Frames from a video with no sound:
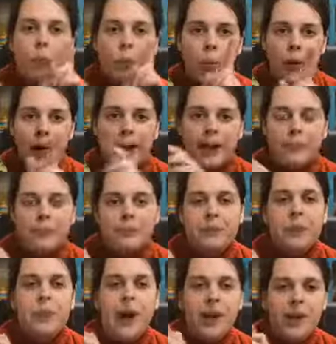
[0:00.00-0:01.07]
Why?
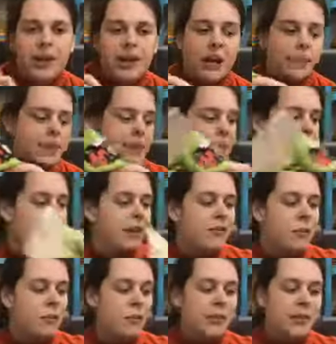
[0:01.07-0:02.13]
Why are your nappies smelling of
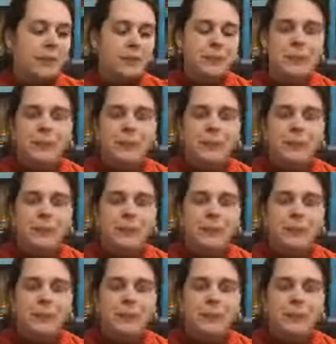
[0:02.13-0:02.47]
ammonia?